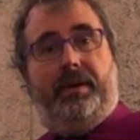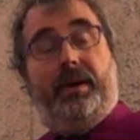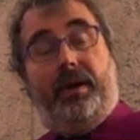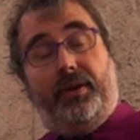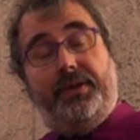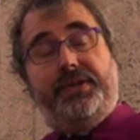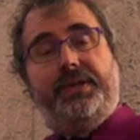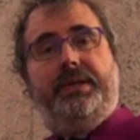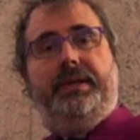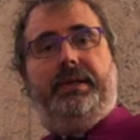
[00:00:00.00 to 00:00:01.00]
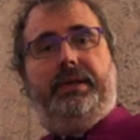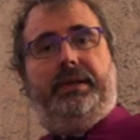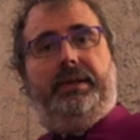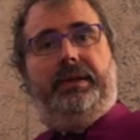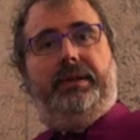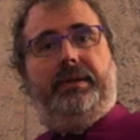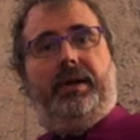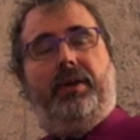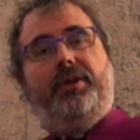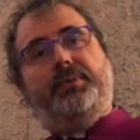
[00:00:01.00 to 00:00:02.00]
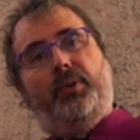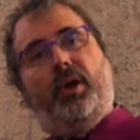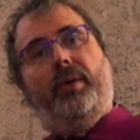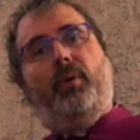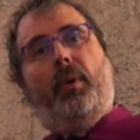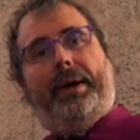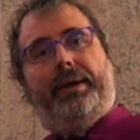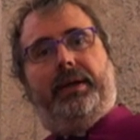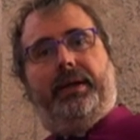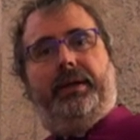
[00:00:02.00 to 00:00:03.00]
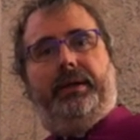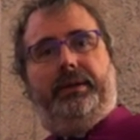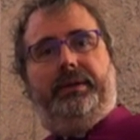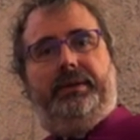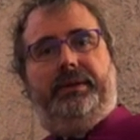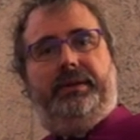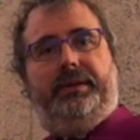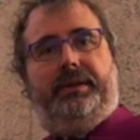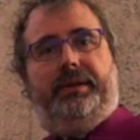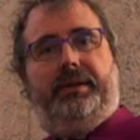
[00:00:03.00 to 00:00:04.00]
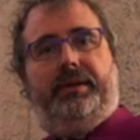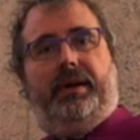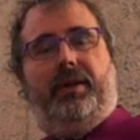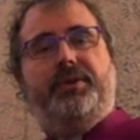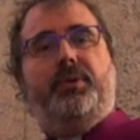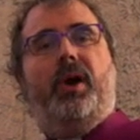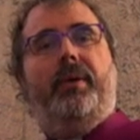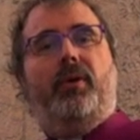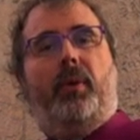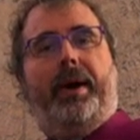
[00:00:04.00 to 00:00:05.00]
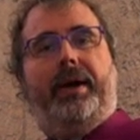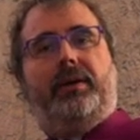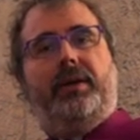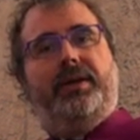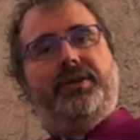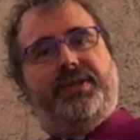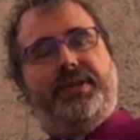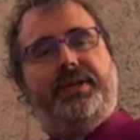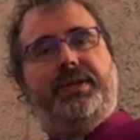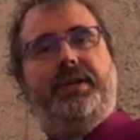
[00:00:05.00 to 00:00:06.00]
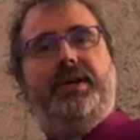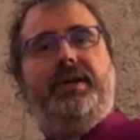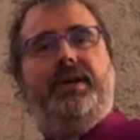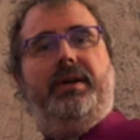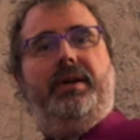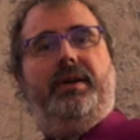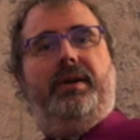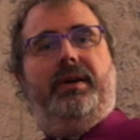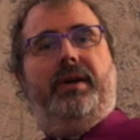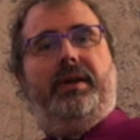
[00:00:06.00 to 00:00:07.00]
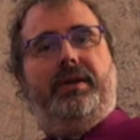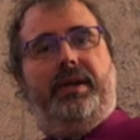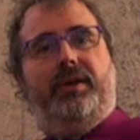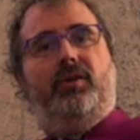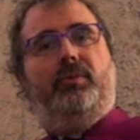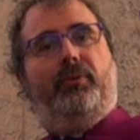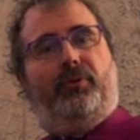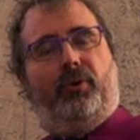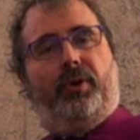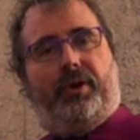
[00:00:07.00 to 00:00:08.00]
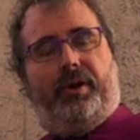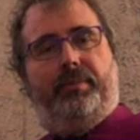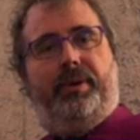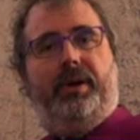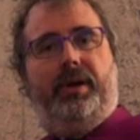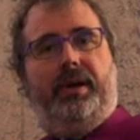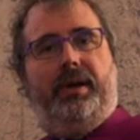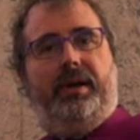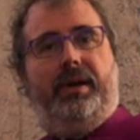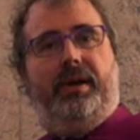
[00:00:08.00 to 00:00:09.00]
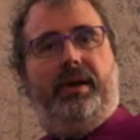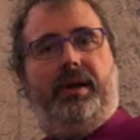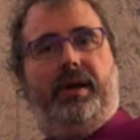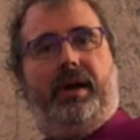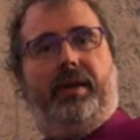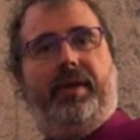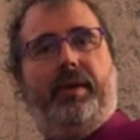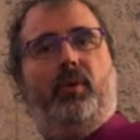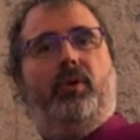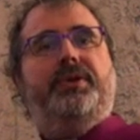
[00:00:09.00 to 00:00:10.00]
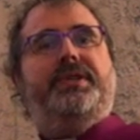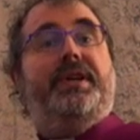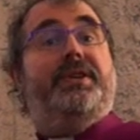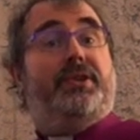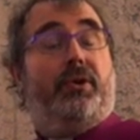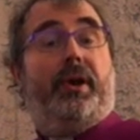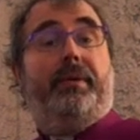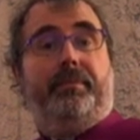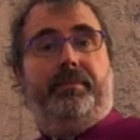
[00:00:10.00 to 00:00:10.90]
And others will come quietly. Others will come quietly and sit and kneel before the crib, and they will say sorry.